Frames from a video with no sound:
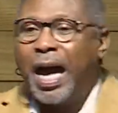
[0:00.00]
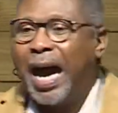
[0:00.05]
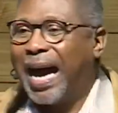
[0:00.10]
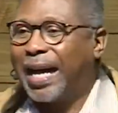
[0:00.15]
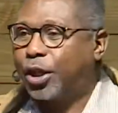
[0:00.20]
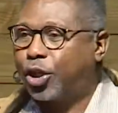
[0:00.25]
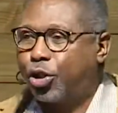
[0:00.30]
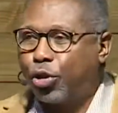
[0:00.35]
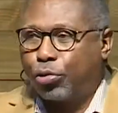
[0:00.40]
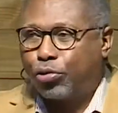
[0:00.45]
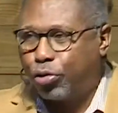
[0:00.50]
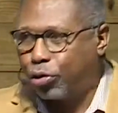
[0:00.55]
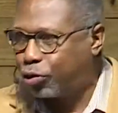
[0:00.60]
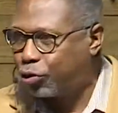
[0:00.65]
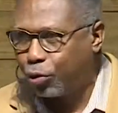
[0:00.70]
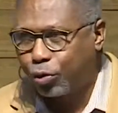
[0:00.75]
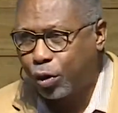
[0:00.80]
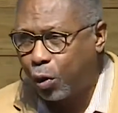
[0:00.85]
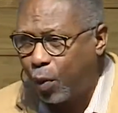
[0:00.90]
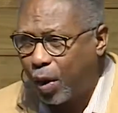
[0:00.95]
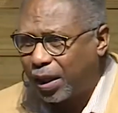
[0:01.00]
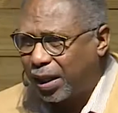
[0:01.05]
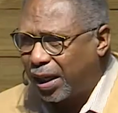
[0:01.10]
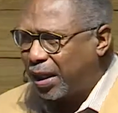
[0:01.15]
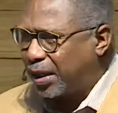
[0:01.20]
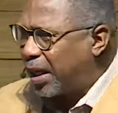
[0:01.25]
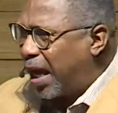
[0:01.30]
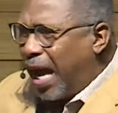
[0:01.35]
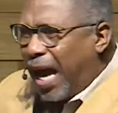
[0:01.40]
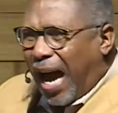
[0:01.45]
I took you through the
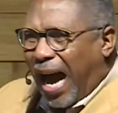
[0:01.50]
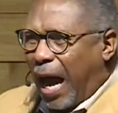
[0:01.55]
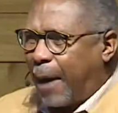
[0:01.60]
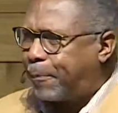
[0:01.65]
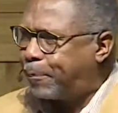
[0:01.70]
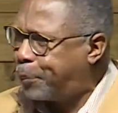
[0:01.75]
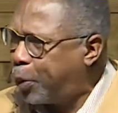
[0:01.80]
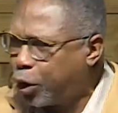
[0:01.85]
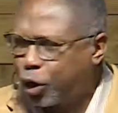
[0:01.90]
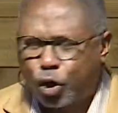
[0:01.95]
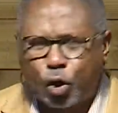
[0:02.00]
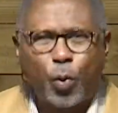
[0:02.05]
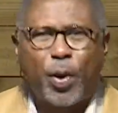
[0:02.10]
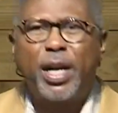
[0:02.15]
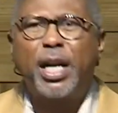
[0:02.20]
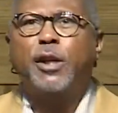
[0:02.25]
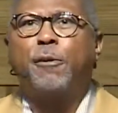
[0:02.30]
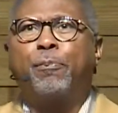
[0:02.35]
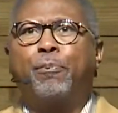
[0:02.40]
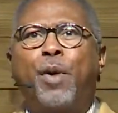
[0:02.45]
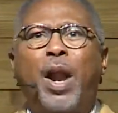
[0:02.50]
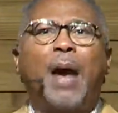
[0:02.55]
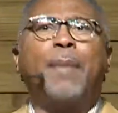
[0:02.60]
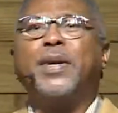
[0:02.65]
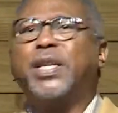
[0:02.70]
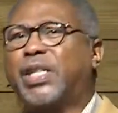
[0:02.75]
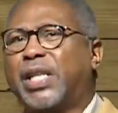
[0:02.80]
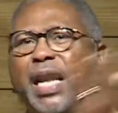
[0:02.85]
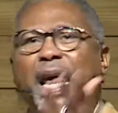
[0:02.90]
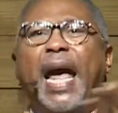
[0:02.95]
wilderness. I put you in this
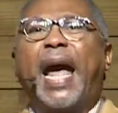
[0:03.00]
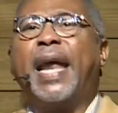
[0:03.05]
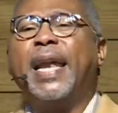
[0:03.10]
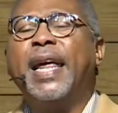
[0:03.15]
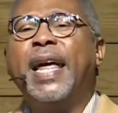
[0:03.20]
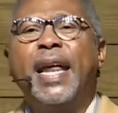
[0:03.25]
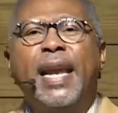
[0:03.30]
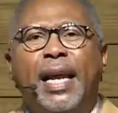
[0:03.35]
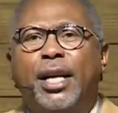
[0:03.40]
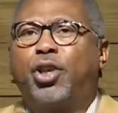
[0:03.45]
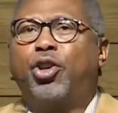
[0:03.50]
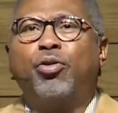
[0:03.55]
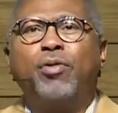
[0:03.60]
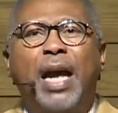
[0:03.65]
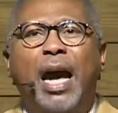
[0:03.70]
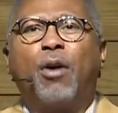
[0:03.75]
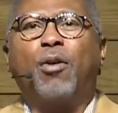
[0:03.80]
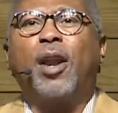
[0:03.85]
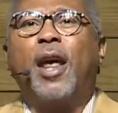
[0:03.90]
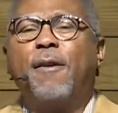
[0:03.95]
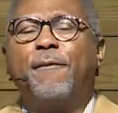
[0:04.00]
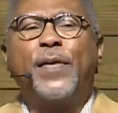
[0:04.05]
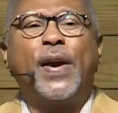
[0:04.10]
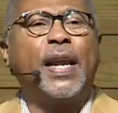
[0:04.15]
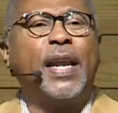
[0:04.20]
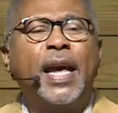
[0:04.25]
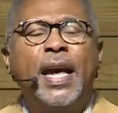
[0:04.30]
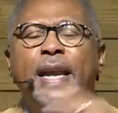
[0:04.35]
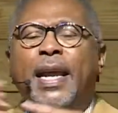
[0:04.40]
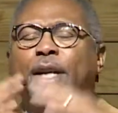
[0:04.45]
promised land that you now live
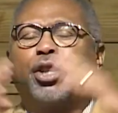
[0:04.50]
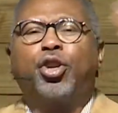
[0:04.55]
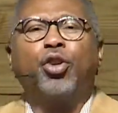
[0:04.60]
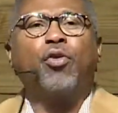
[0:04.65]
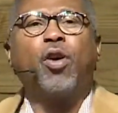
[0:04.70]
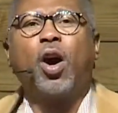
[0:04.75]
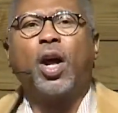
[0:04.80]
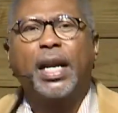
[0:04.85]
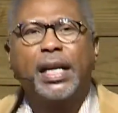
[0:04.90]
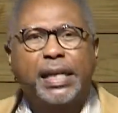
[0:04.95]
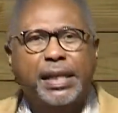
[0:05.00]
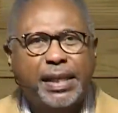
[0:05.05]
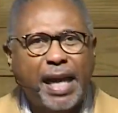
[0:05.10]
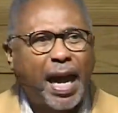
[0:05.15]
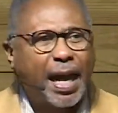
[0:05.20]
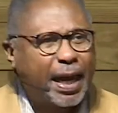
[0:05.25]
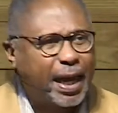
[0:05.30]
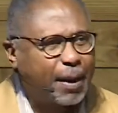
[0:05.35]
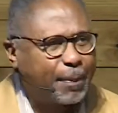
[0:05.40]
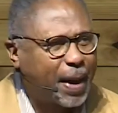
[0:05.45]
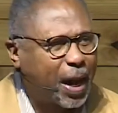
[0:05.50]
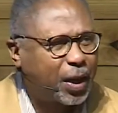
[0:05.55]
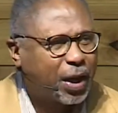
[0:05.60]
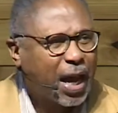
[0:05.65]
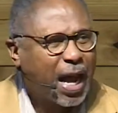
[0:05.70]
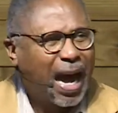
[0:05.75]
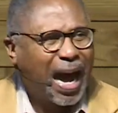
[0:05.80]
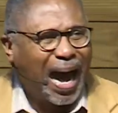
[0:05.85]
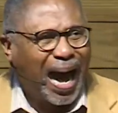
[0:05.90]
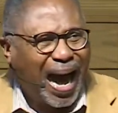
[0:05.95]
in, that you're all excited about.
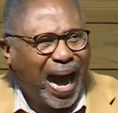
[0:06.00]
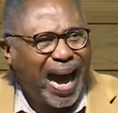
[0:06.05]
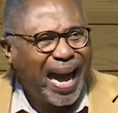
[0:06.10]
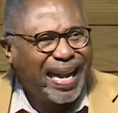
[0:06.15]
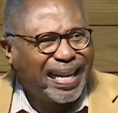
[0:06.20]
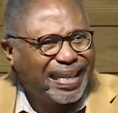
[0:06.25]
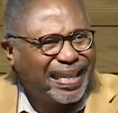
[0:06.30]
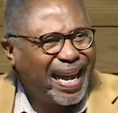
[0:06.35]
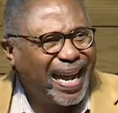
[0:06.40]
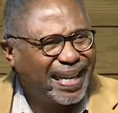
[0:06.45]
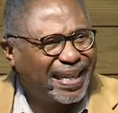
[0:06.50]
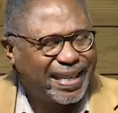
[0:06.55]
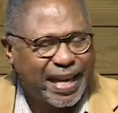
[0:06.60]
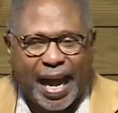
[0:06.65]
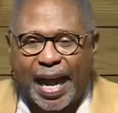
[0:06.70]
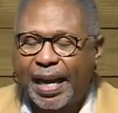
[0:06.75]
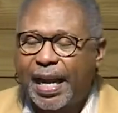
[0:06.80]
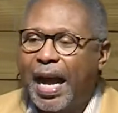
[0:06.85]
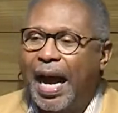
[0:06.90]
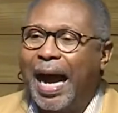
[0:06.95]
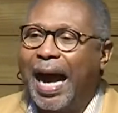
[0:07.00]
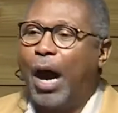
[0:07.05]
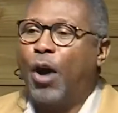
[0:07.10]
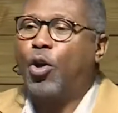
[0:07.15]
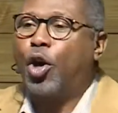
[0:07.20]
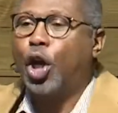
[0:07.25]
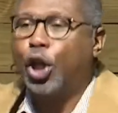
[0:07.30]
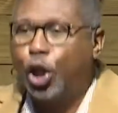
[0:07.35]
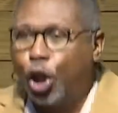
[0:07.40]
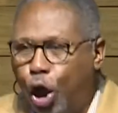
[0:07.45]
I did that. How
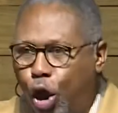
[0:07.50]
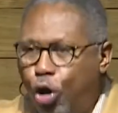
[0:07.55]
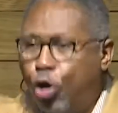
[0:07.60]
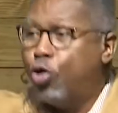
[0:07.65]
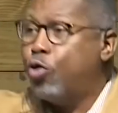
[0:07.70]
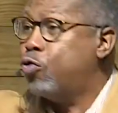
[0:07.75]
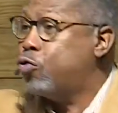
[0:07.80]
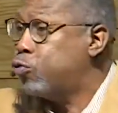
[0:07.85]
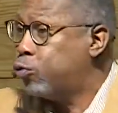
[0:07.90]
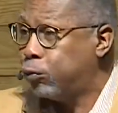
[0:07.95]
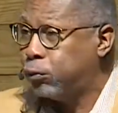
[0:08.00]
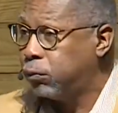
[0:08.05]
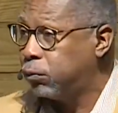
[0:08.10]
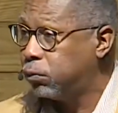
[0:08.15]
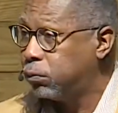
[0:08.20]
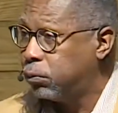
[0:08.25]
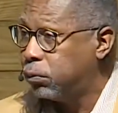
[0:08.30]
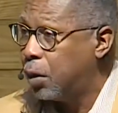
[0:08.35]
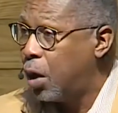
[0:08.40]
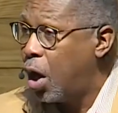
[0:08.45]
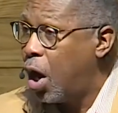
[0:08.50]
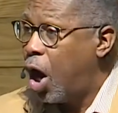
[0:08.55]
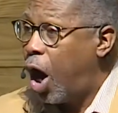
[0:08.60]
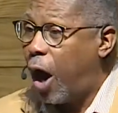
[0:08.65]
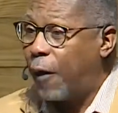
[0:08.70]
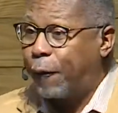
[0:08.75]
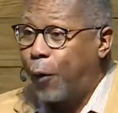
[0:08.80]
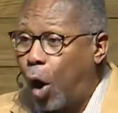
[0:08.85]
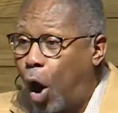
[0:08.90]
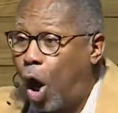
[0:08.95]
could you,
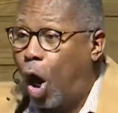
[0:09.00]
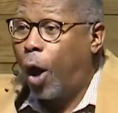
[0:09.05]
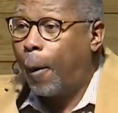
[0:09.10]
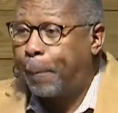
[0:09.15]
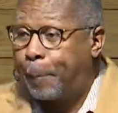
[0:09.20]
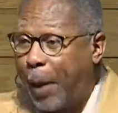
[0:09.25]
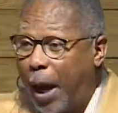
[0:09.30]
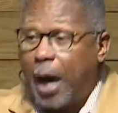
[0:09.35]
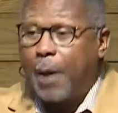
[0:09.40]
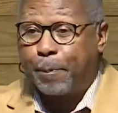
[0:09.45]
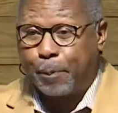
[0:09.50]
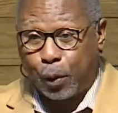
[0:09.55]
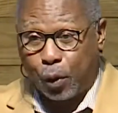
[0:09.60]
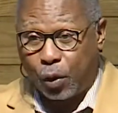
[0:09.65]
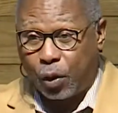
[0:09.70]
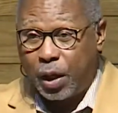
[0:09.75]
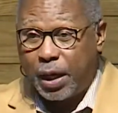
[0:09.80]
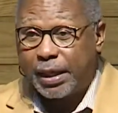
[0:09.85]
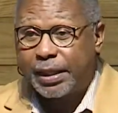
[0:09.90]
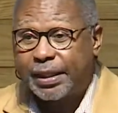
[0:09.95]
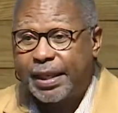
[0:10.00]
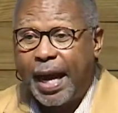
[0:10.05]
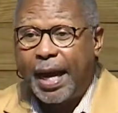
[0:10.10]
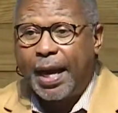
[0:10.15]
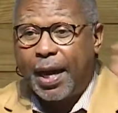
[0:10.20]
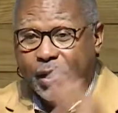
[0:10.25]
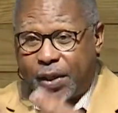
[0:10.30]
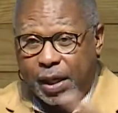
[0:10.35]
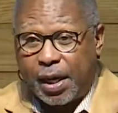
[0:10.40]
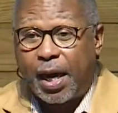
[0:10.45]
of all people, say
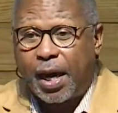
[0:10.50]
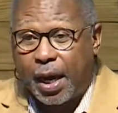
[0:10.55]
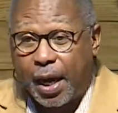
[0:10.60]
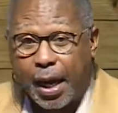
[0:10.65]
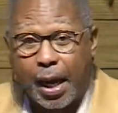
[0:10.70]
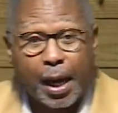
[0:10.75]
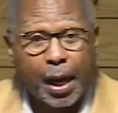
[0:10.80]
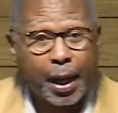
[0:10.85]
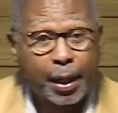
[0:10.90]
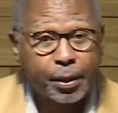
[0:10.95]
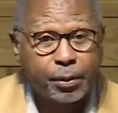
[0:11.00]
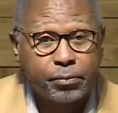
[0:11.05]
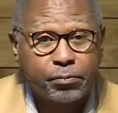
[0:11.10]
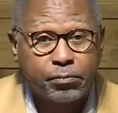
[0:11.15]
there's another God?